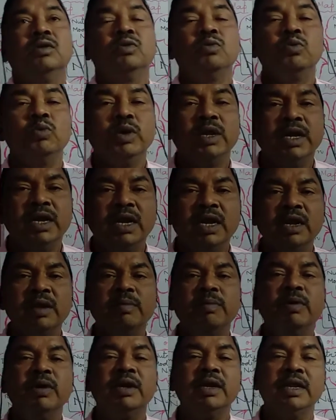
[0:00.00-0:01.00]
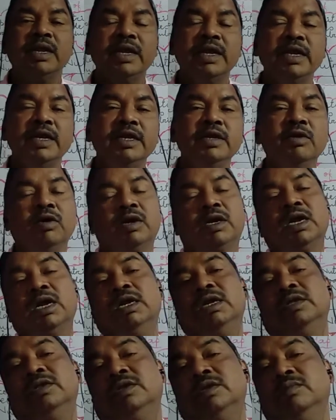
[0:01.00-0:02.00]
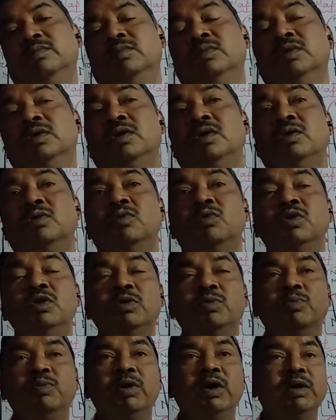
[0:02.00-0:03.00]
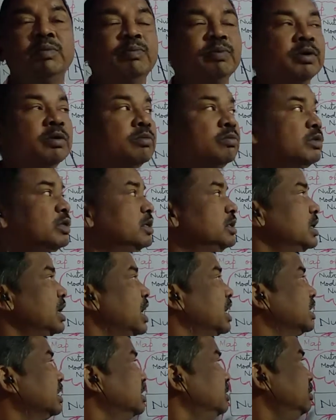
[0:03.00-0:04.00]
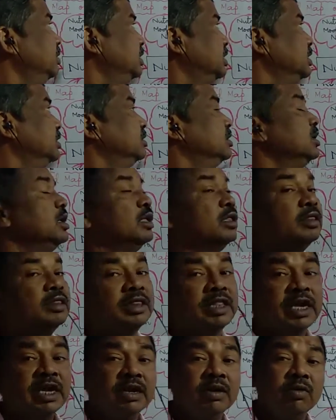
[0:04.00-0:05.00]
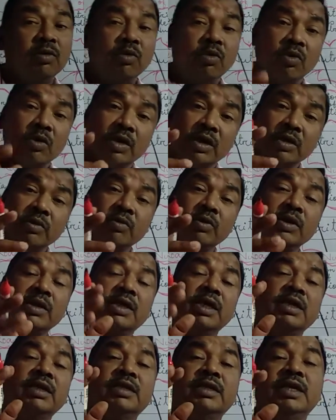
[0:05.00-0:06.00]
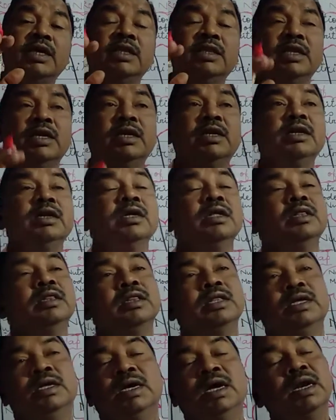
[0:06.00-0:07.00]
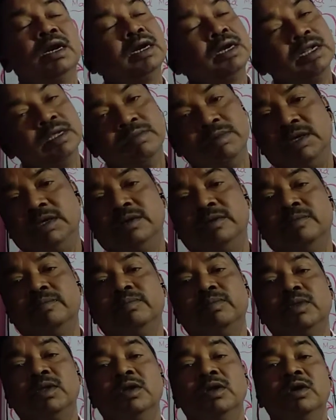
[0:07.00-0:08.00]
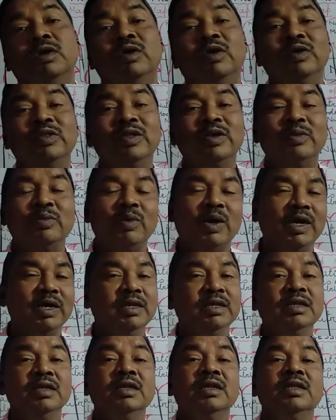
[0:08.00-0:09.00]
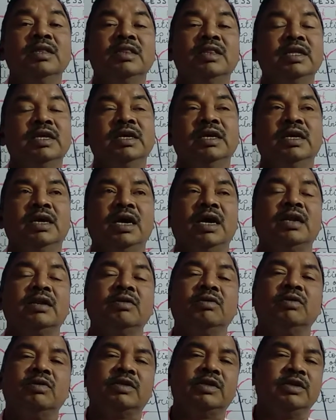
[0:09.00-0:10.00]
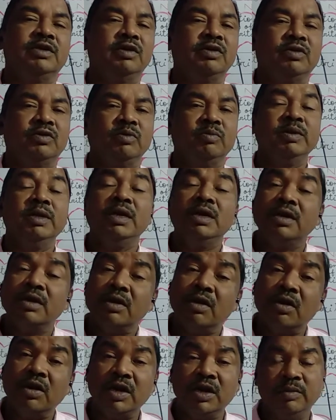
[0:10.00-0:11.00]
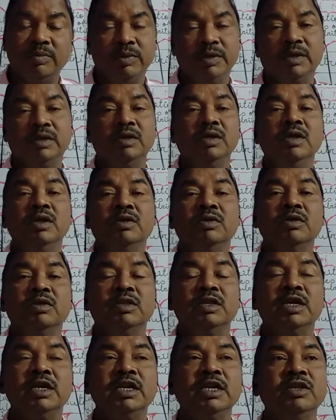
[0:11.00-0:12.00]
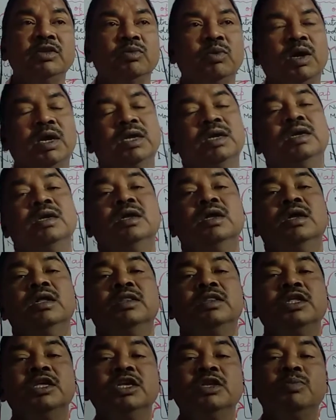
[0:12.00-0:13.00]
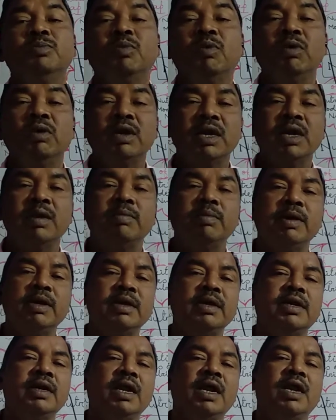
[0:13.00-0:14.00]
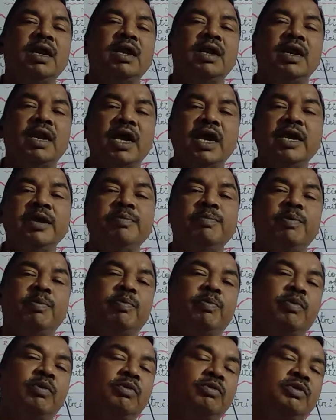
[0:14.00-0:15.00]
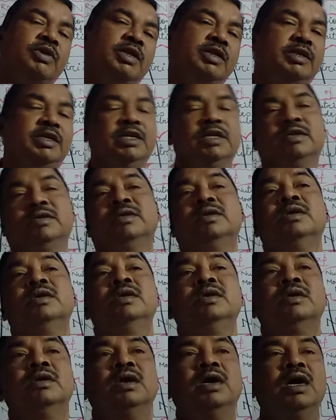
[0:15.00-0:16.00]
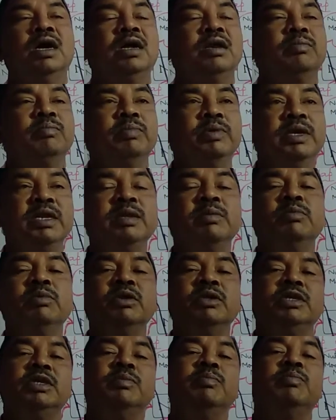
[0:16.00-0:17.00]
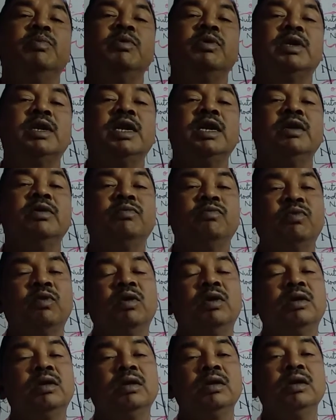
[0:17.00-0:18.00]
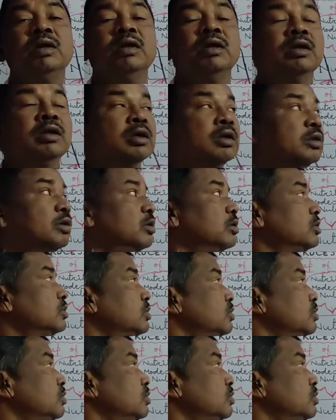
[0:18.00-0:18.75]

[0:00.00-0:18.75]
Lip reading: whenever any organism which performs these activities, then only we can say that they are living. Otherwise, they are considered to be non-living. So that is why these fundamental life processes are very much important for the